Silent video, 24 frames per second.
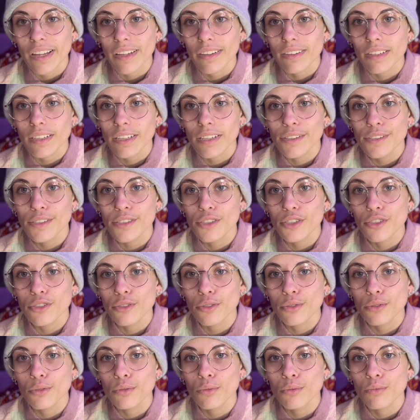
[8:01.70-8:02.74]
lead
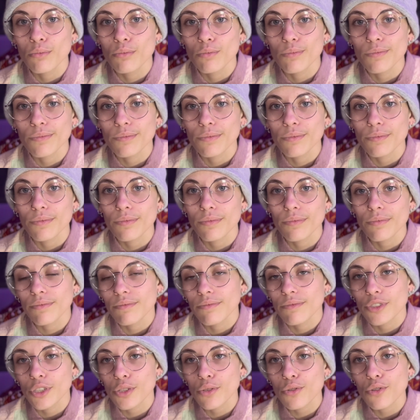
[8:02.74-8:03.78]
to
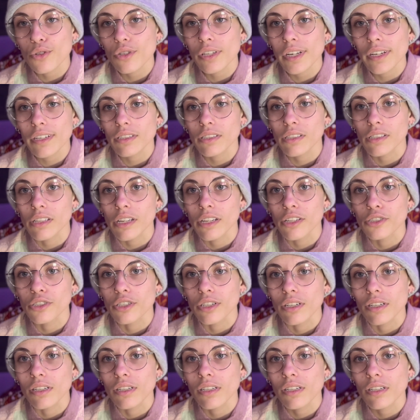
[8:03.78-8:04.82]
social
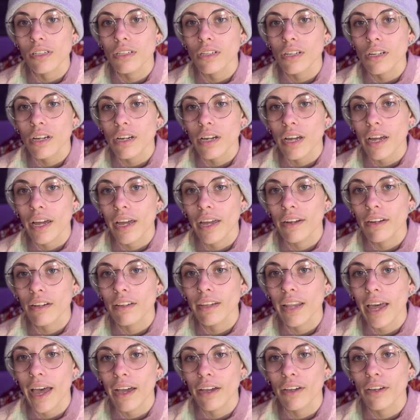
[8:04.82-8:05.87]
isolation and a
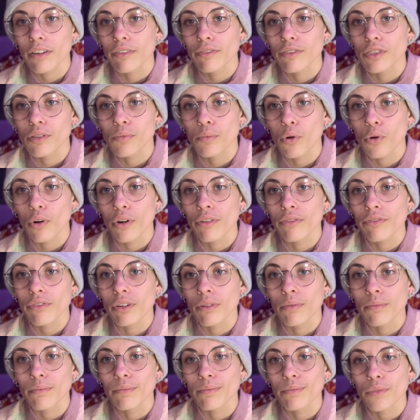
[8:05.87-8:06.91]
lack of support
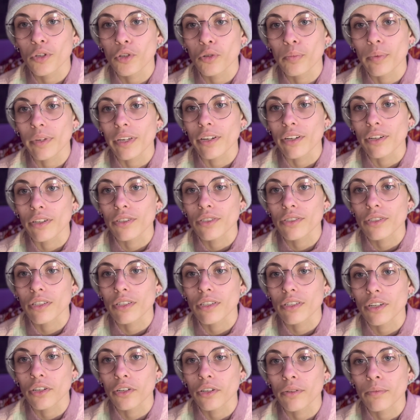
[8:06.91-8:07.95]
from your peers
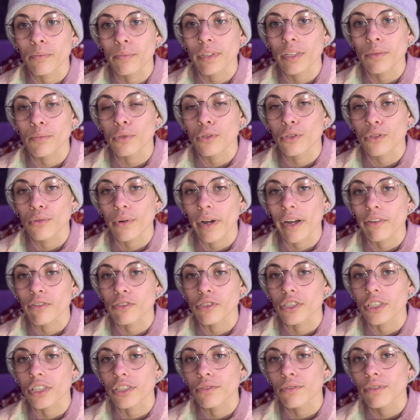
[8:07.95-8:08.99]
and your people around
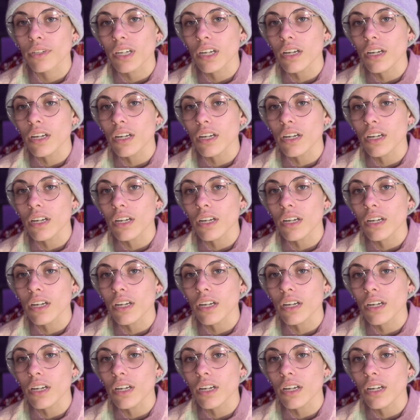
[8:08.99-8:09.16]
you